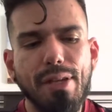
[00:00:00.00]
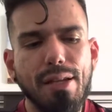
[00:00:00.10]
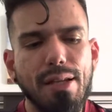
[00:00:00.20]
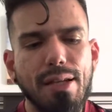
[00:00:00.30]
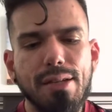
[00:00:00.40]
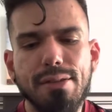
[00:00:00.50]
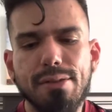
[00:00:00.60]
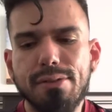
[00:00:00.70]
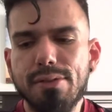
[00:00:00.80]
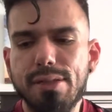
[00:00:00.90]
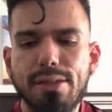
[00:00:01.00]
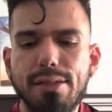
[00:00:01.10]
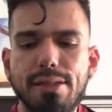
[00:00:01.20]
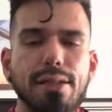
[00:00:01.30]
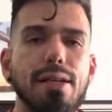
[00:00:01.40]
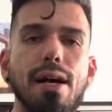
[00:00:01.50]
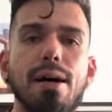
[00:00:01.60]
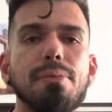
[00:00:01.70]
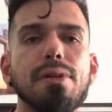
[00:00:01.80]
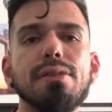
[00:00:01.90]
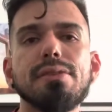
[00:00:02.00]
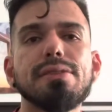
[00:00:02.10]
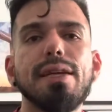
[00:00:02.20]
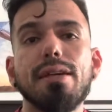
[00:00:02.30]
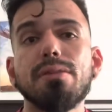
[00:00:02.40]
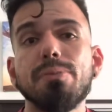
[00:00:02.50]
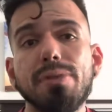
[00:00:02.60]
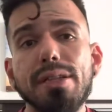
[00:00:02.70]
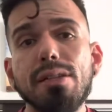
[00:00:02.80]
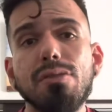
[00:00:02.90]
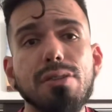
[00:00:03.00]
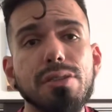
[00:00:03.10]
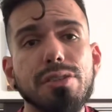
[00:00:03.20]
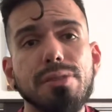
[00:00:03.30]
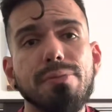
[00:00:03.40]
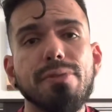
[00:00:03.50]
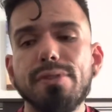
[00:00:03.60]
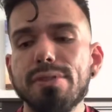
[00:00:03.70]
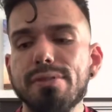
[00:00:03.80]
I don't know, I'm gonna take complete ownership of this.